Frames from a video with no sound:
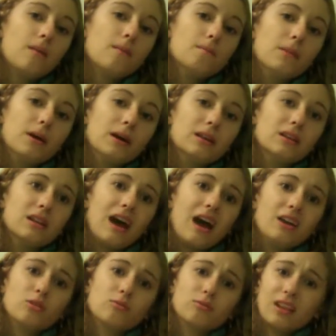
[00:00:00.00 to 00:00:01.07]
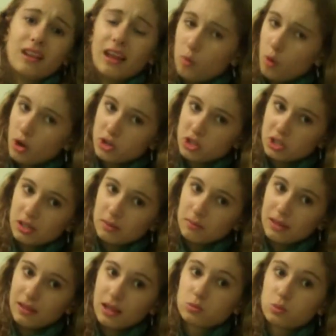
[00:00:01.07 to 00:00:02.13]
But I don't really like watching them,
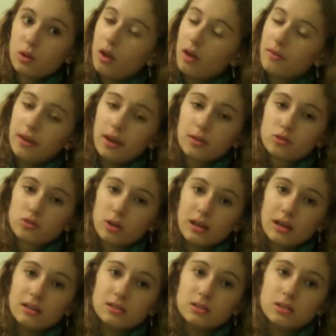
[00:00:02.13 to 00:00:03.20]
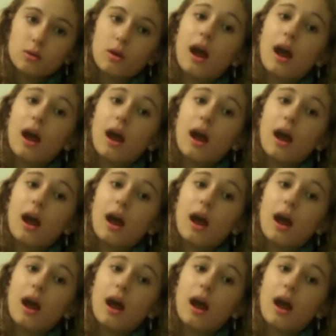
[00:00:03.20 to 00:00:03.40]
and that's what a lot of the other triads do.